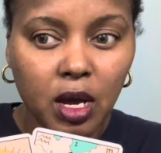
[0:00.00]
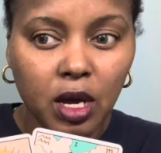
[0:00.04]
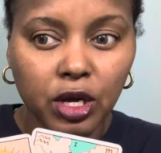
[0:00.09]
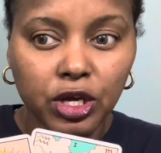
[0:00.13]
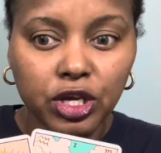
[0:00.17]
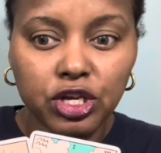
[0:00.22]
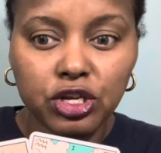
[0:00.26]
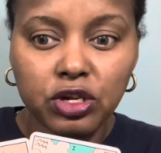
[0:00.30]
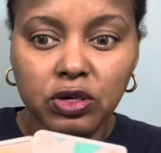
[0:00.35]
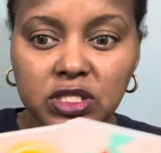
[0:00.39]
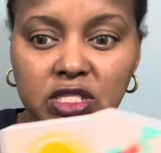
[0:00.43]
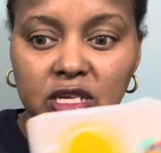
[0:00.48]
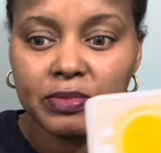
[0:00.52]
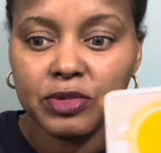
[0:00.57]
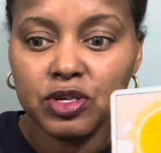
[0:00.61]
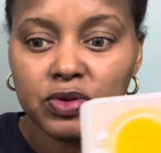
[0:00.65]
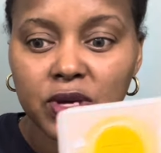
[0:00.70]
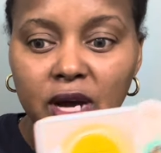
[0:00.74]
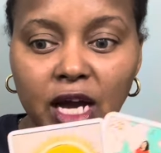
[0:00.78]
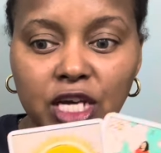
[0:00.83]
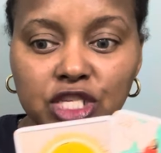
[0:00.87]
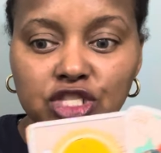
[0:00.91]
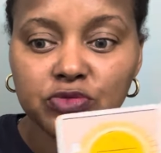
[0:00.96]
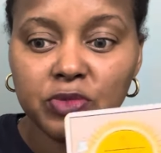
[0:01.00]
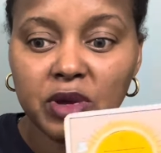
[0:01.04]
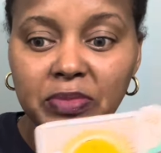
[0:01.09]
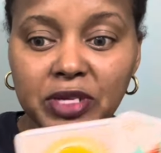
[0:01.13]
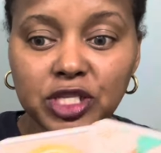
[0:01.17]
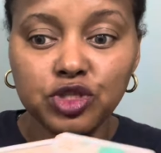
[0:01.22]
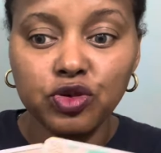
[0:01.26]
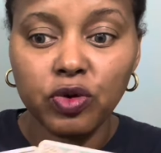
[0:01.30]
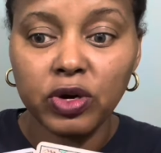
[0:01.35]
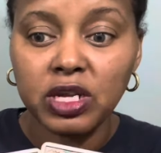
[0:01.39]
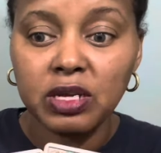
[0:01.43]
You know, some of you guys, you may be
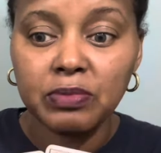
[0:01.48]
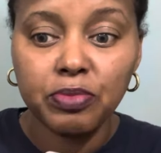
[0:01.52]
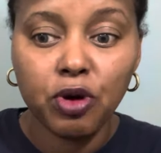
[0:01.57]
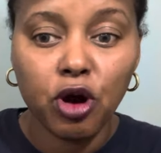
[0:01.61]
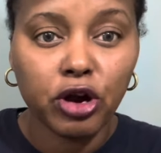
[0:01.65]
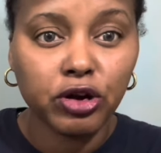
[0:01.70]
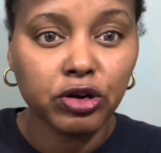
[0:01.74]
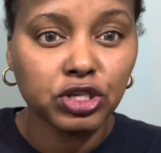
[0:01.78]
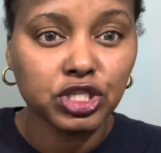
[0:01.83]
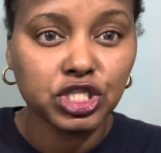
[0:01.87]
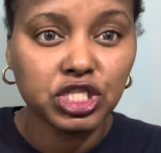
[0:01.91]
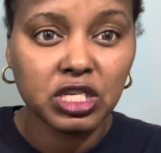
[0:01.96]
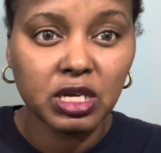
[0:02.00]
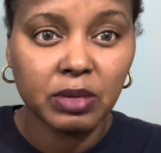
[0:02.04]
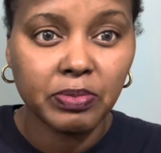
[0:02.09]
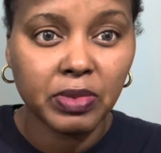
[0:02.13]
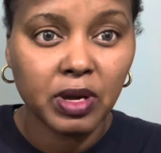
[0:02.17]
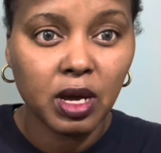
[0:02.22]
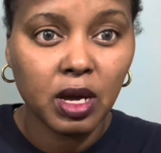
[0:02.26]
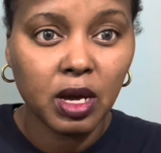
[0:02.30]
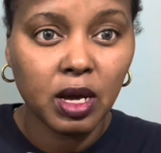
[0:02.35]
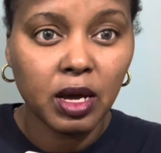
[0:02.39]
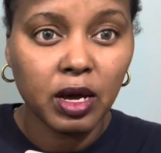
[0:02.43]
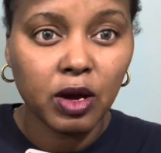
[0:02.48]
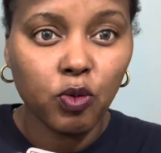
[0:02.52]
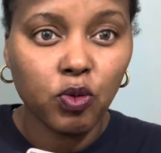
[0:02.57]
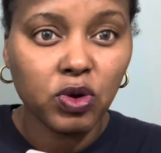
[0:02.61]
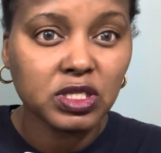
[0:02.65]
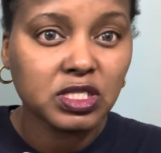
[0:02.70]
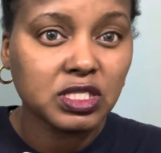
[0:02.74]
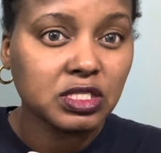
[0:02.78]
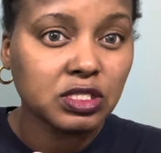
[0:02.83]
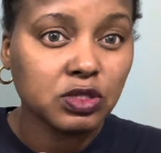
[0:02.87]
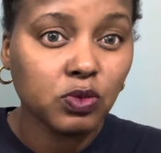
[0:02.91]
joining partnership
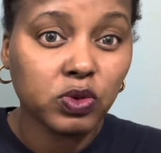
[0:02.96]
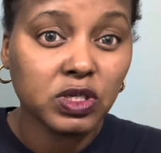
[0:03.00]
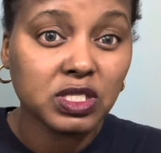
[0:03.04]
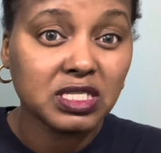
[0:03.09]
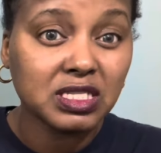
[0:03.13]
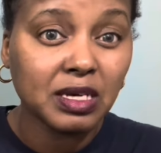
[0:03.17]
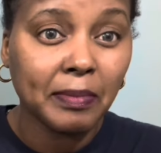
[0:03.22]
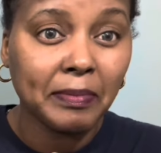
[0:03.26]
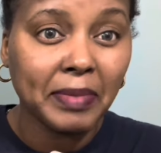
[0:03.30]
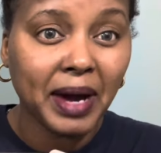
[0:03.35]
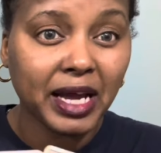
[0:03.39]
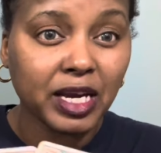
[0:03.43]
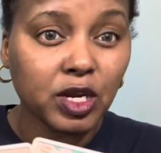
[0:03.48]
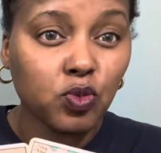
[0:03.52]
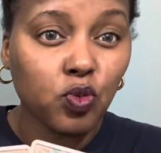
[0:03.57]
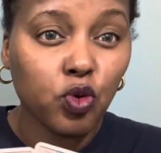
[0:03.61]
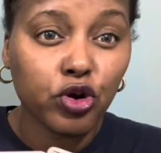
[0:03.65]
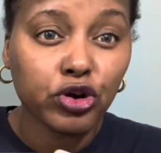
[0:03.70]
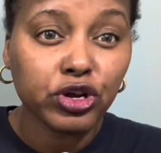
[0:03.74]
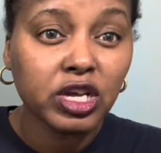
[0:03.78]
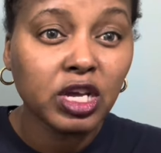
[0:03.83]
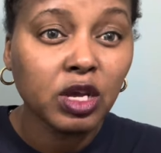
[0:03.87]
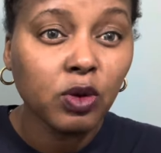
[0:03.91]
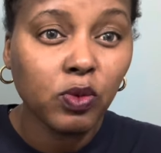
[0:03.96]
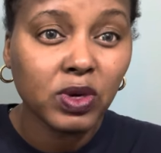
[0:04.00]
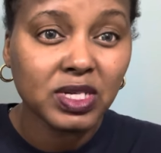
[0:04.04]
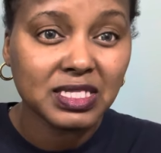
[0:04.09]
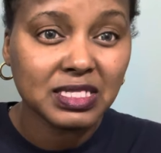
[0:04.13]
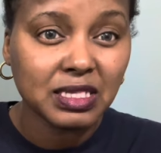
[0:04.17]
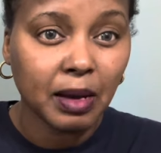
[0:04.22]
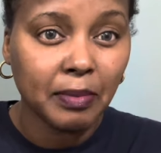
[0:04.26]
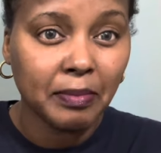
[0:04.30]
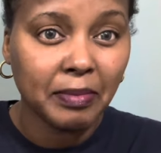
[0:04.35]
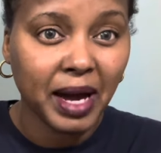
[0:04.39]
with somebody, working with
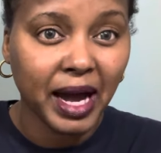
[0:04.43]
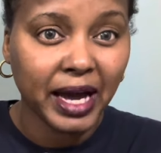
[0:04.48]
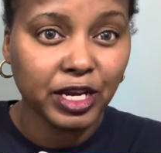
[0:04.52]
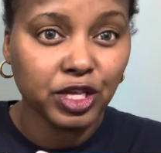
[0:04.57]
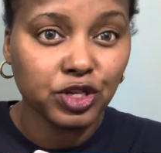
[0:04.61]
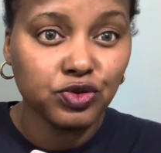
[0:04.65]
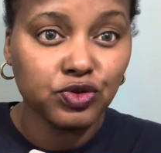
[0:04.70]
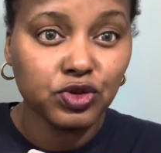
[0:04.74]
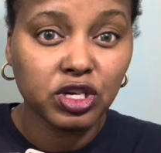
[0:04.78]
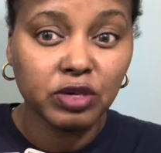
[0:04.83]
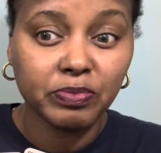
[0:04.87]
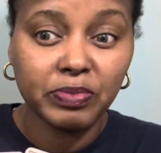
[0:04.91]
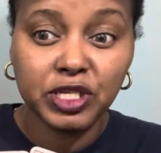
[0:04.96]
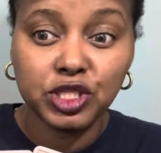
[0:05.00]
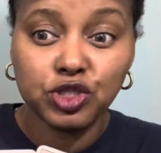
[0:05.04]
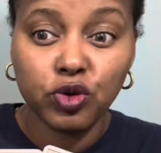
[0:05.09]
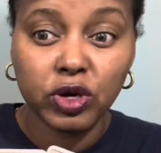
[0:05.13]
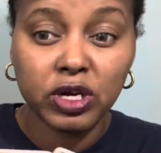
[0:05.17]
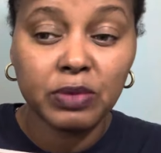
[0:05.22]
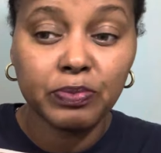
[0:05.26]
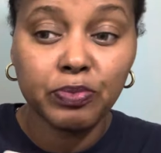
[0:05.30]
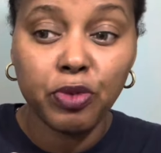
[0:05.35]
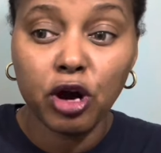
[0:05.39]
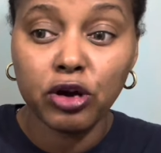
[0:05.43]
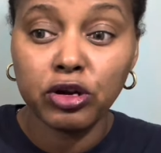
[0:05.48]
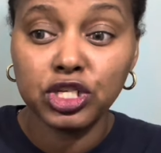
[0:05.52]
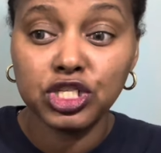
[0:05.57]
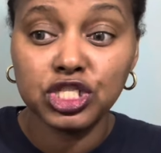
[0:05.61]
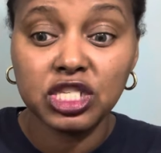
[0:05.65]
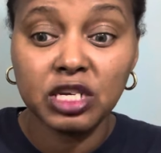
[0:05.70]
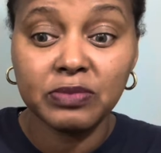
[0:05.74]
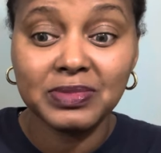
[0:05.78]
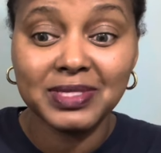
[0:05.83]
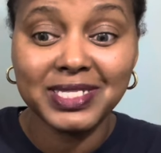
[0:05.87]
somebody. You could be joining
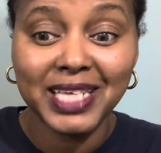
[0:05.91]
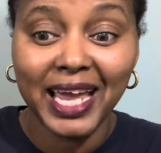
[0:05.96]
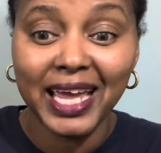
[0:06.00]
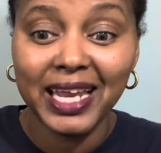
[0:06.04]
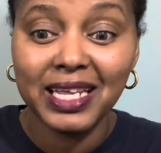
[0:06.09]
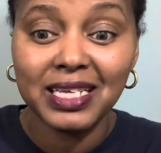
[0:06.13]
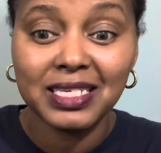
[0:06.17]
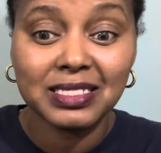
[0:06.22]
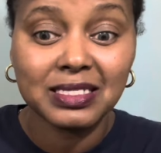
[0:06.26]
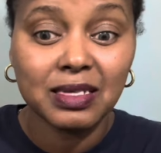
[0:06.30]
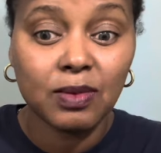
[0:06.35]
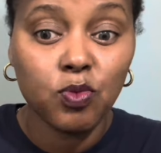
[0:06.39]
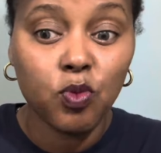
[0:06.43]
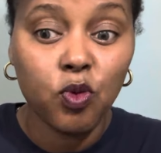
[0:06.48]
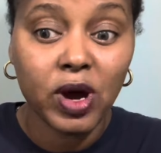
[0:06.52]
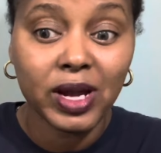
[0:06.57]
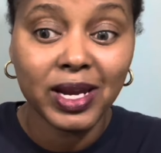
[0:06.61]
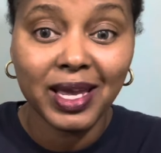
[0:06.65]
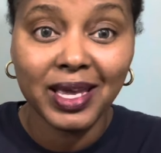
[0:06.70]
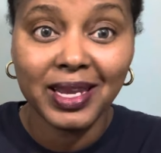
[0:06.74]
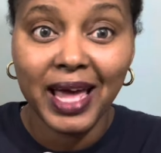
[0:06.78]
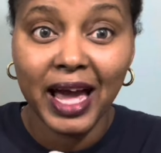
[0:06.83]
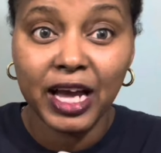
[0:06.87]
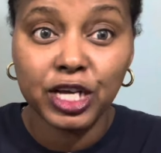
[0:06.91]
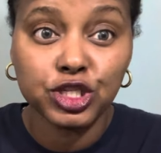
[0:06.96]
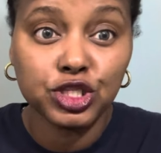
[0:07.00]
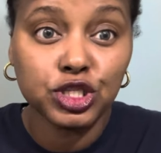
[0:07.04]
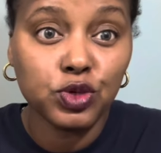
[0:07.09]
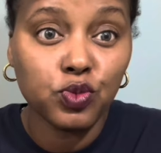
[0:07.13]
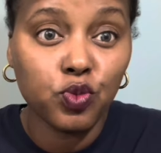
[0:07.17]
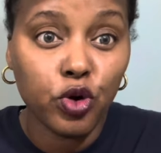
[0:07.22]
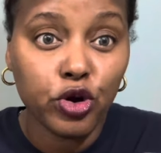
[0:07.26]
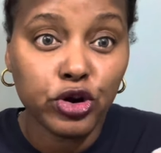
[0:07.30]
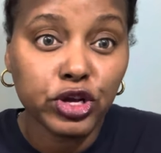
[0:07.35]
partnership, dating someone, and
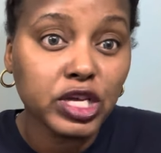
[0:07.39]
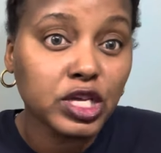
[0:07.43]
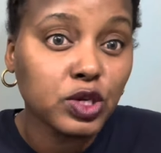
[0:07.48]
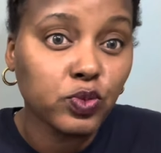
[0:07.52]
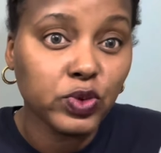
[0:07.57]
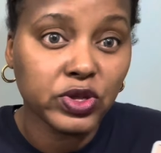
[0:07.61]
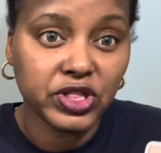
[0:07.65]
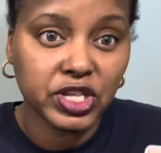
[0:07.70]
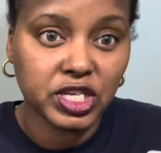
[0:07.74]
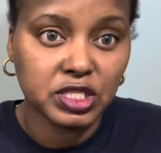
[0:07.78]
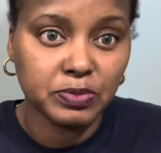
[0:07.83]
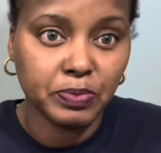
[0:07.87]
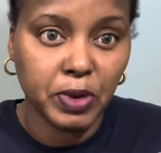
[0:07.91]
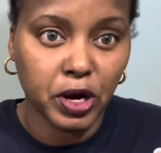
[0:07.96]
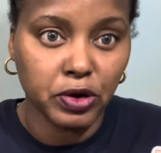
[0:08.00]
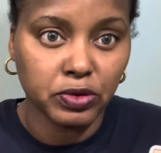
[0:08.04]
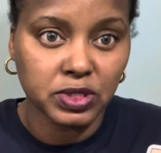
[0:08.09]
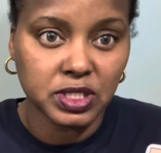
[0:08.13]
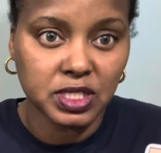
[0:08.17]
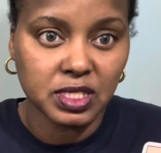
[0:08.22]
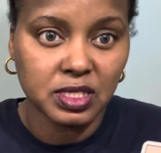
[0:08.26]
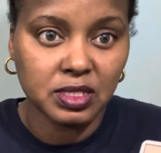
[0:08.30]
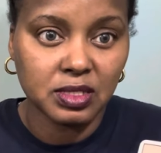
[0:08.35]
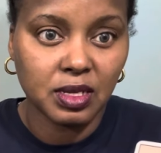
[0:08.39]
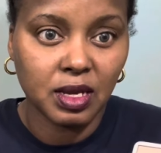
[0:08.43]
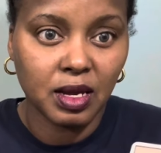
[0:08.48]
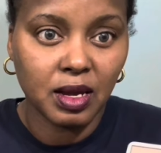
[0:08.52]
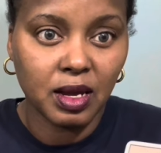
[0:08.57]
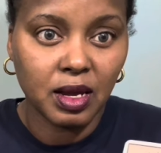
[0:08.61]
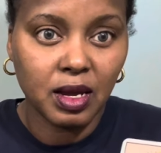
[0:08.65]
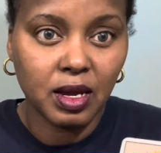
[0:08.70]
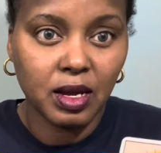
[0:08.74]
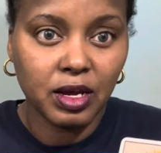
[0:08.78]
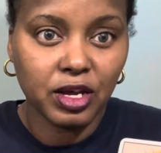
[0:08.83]
actually working with this person.
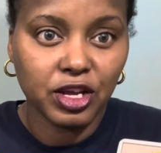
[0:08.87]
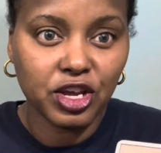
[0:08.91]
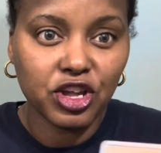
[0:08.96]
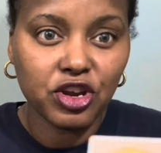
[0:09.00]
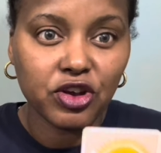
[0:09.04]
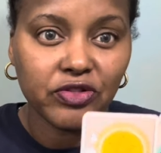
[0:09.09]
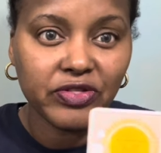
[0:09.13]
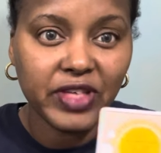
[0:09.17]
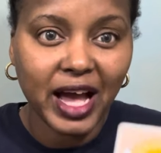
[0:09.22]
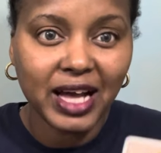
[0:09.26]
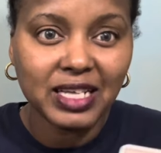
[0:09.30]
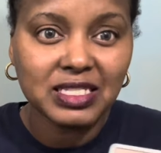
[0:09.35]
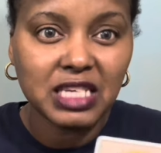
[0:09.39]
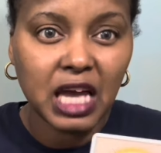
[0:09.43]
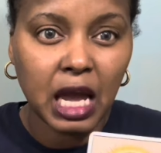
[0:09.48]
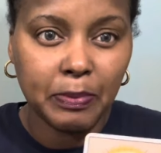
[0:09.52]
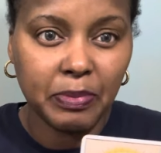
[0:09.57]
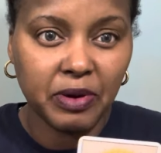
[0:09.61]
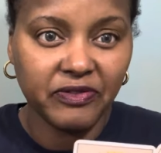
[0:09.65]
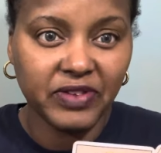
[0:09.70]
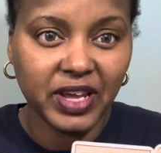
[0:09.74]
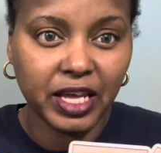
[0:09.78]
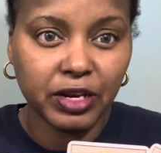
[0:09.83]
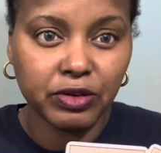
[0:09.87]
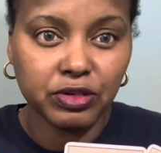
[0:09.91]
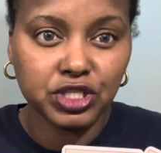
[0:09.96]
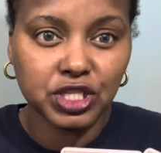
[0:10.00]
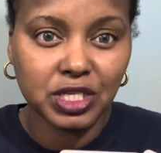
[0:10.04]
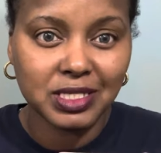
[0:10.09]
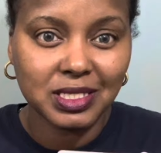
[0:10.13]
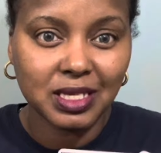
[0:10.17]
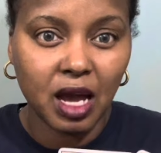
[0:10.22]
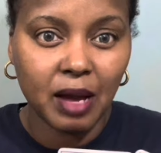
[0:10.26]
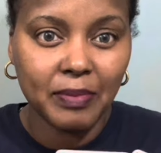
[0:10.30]
You know, that type of energy
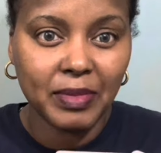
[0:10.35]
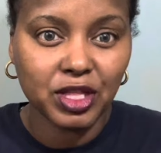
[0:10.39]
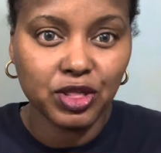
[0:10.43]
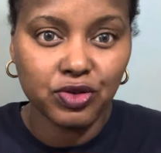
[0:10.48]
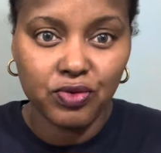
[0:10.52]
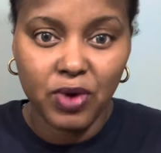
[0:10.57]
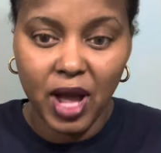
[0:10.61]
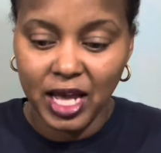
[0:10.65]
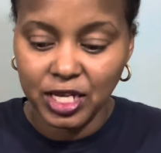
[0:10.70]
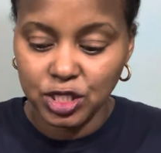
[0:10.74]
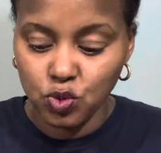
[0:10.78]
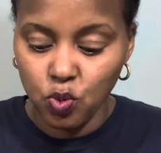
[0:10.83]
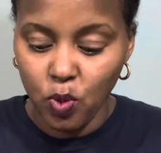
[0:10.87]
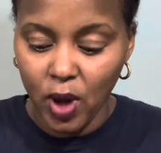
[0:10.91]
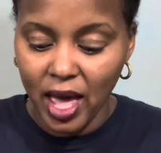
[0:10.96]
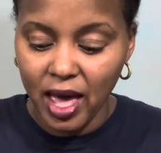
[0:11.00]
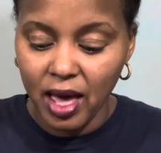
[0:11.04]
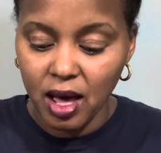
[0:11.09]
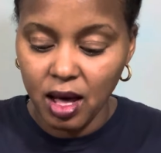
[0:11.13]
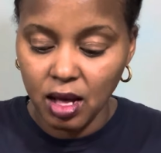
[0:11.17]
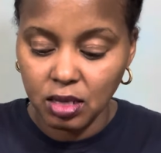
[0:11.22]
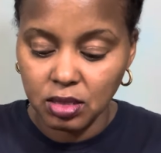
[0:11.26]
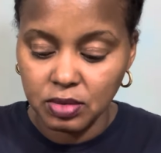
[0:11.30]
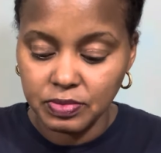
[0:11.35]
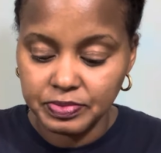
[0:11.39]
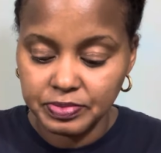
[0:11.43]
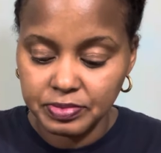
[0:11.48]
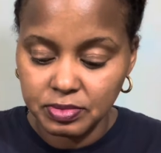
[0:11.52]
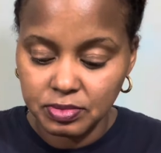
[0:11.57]
is coming through as well.